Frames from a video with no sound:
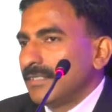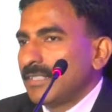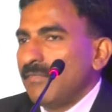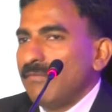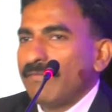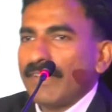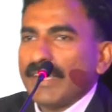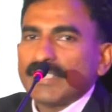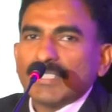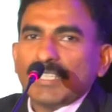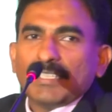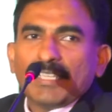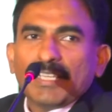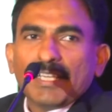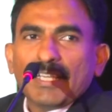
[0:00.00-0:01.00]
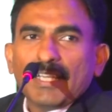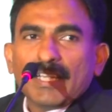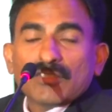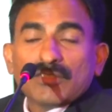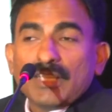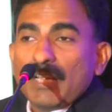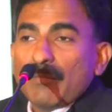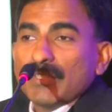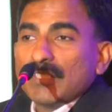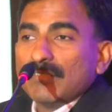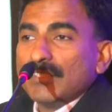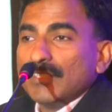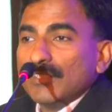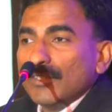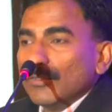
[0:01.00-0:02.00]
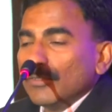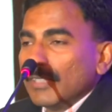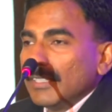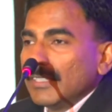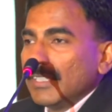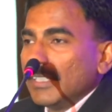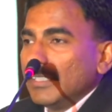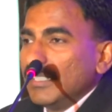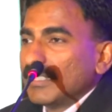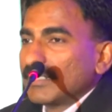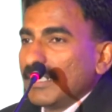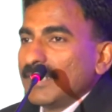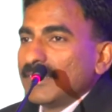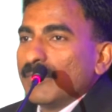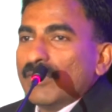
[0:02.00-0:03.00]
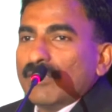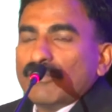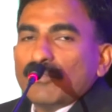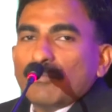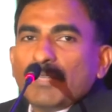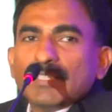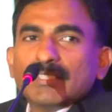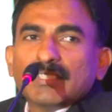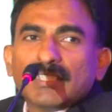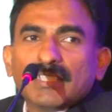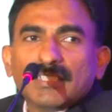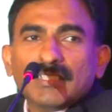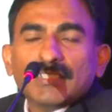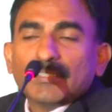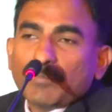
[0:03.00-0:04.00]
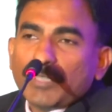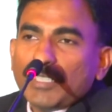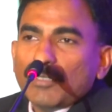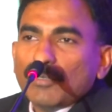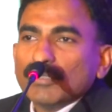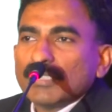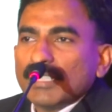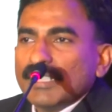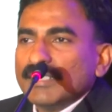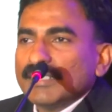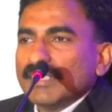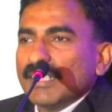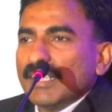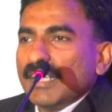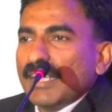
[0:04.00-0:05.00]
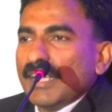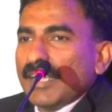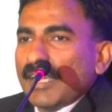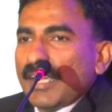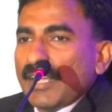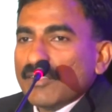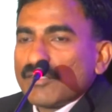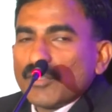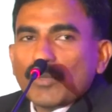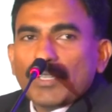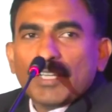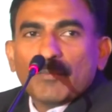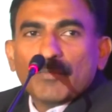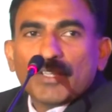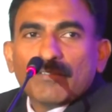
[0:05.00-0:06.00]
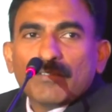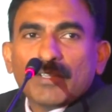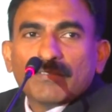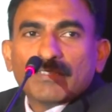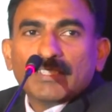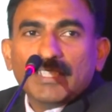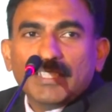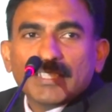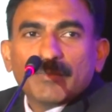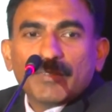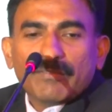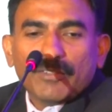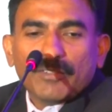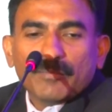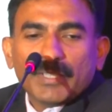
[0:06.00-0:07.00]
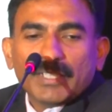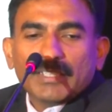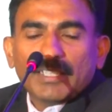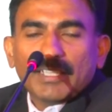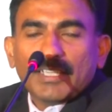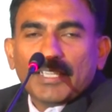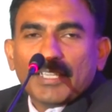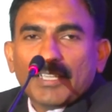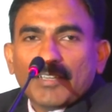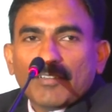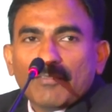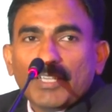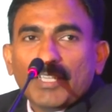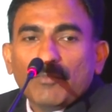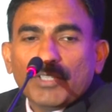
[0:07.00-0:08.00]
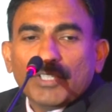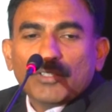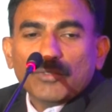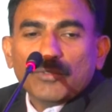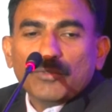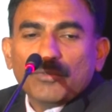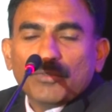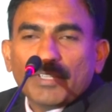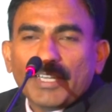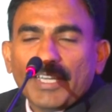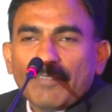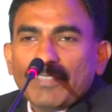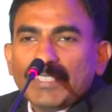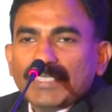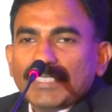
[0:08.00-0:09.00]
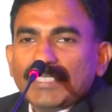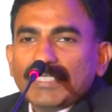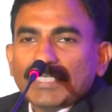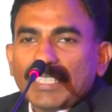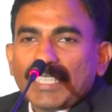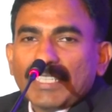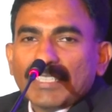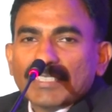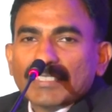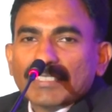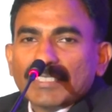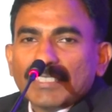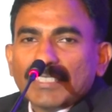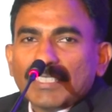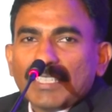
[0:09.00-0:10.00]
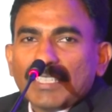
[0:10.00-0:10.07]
Some facts that actually I myself didn't know until I did the slides about a few months. These are pretty old slides. I'm not sure whether how many of you have seen this before, but really we do, every 60 seconds,